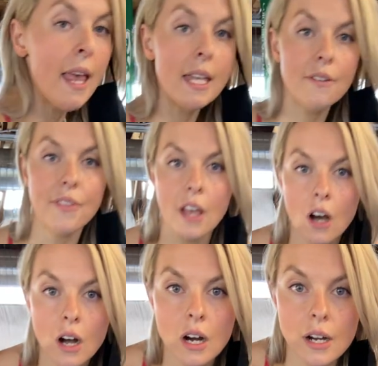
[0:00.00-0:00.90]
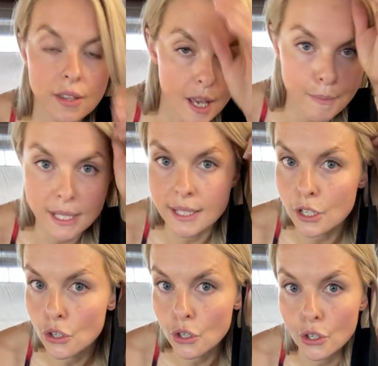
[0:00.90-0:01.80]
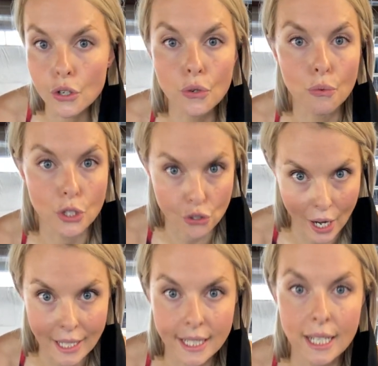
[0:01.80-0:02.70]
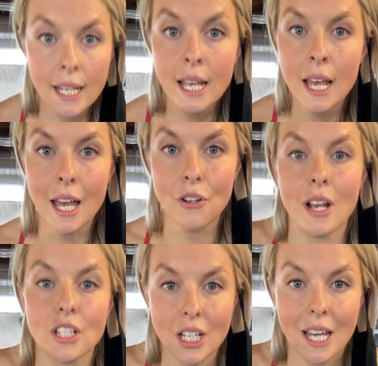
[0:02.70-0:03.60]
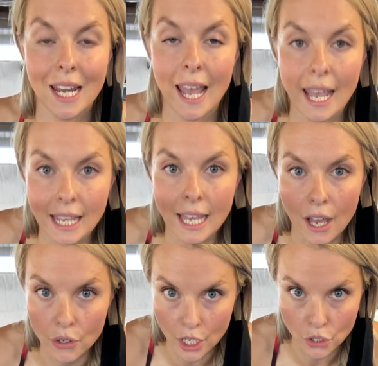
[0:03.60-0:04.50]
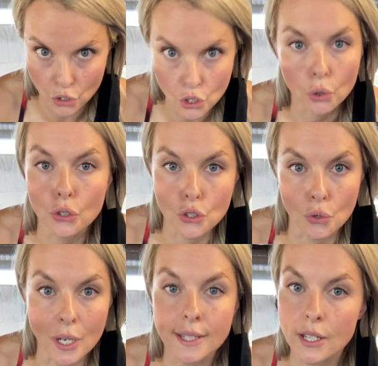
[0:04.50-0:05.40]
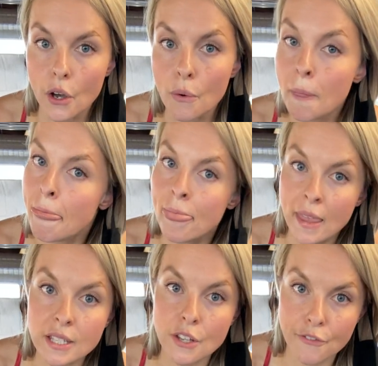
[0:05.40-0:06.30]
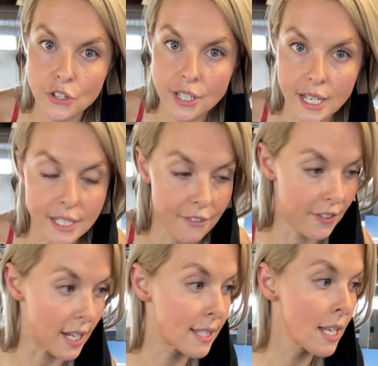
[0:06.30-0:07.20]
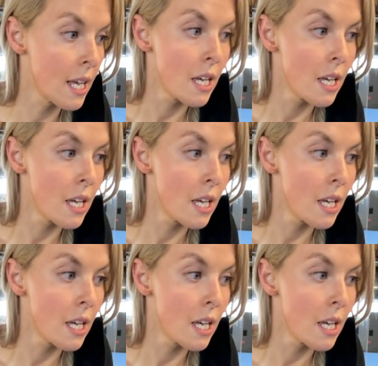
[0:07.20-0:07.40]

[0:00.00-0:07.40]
And if they are, that means that you're retracted and you're actually kind of hanging out in your shoulder joint. So that's the first thing to fix.